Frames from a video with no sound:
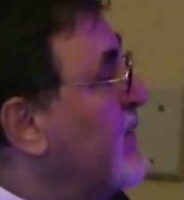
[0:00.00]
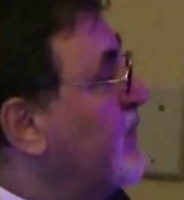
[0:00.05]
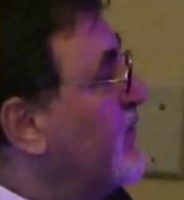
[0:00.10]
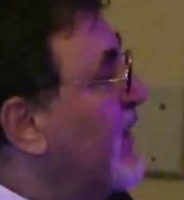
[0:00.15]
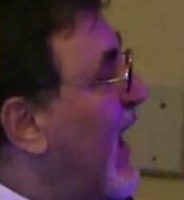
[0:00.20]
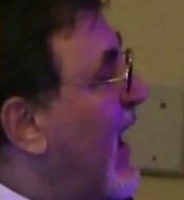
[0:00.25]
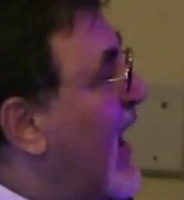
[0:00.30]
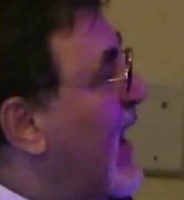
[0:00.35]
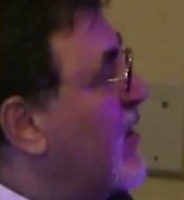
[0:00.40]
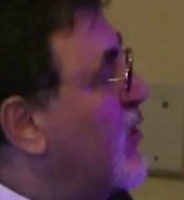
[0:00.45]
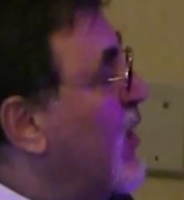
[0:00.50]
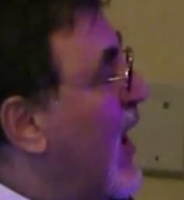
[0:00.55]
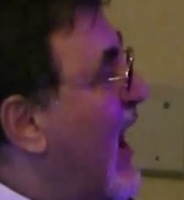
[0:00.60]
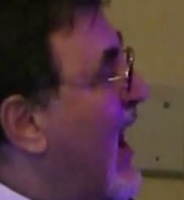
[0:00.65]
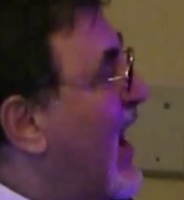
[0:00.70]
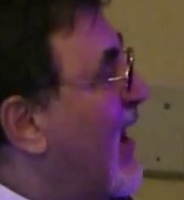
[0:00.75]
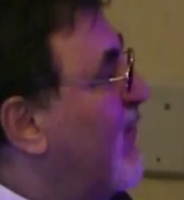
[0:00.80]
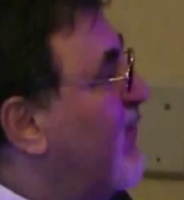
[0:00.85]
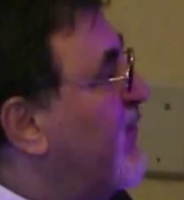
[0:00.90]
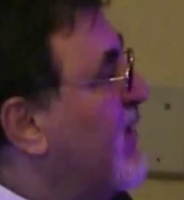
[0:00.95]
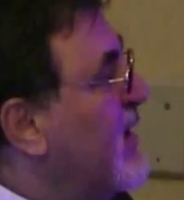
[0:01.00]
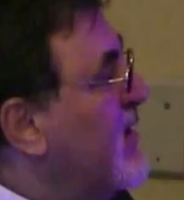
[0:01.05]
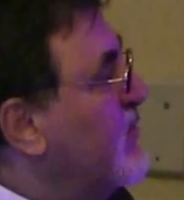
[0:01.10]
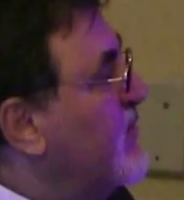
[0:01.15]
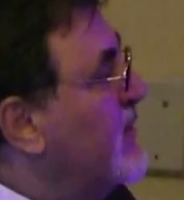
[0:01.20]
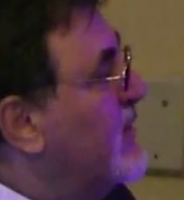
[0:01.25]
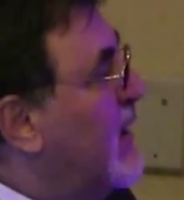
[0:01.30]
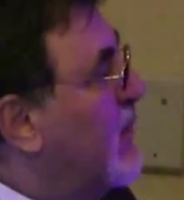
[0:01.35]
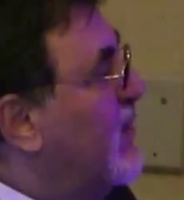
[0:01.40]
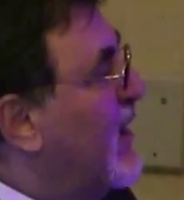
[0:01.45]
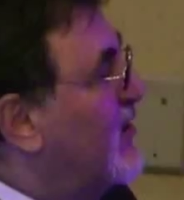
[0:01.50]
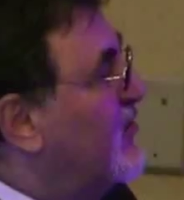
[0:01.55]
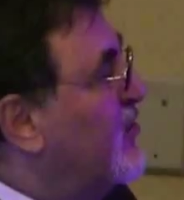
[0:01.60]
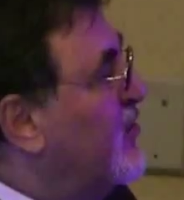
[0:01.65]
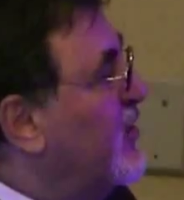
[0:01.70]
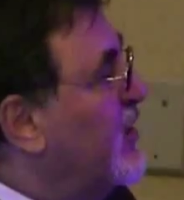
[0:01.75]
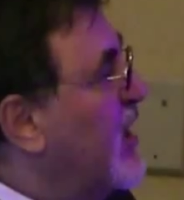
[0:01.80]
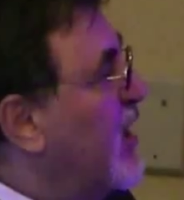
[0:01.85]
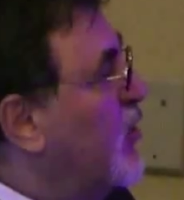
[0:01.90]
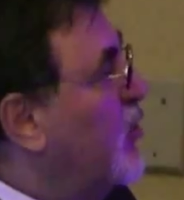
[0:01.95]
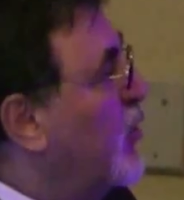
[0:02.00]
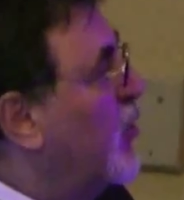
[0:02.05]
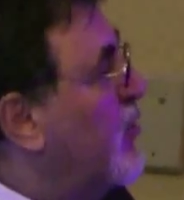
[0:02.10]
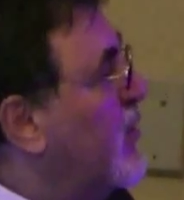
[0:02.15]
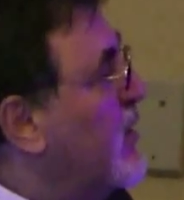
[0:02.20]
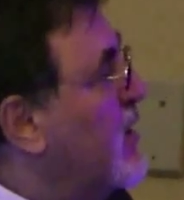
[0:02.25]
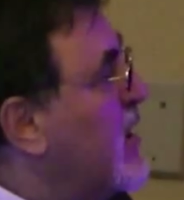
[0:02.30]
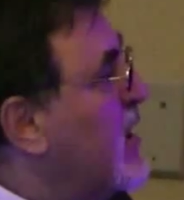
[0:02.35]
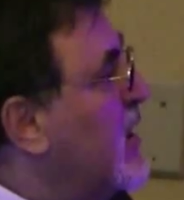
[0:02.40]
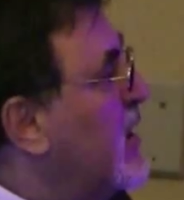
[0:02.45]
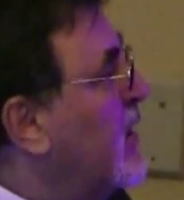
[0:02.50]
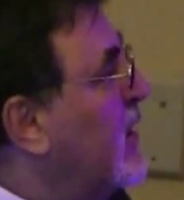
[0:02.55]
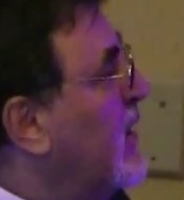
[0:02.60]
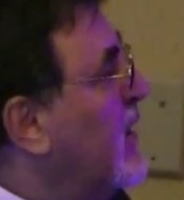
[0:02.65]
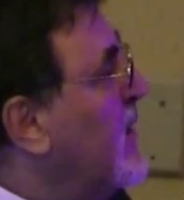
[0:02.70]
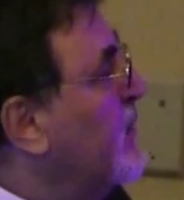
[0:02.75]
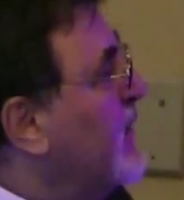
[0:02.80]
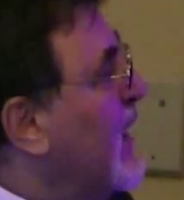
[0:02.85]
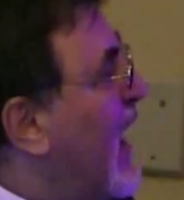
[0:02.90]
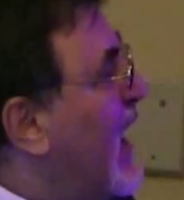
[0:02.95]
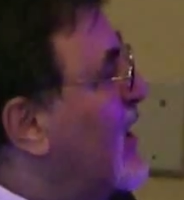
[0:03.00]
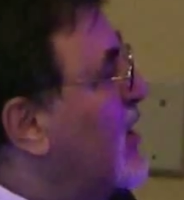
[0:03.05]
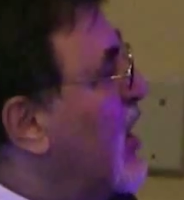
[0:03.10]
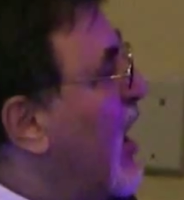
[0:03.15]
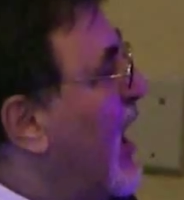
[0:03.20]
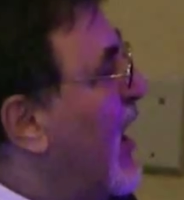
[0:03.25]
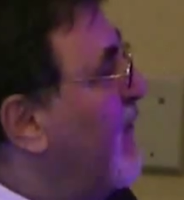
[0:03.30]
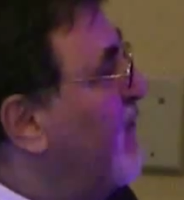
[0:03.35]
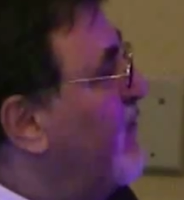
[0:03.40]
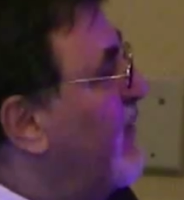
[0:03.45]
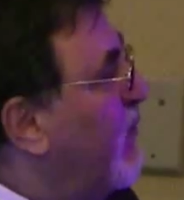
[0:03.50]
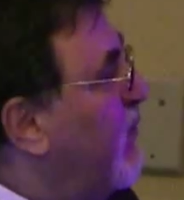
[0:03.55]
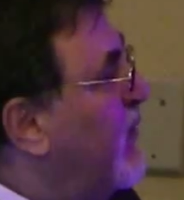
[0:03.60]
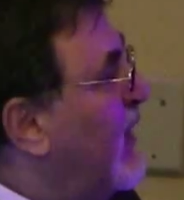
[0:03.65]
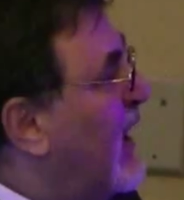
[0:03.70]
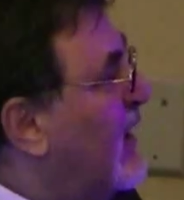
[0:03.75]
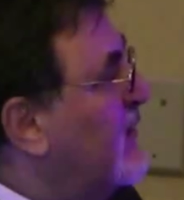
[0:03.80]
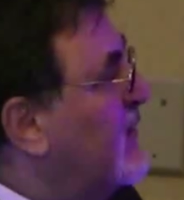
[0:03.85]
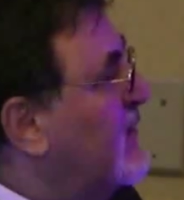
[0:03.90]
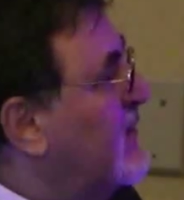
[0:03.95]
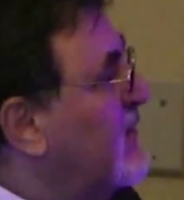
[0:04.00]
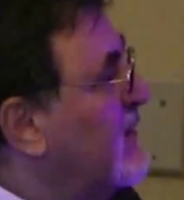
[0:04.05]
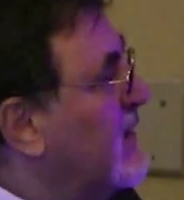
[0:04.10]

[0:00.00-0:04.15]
and you have the bacteria growing here, and you have the blood.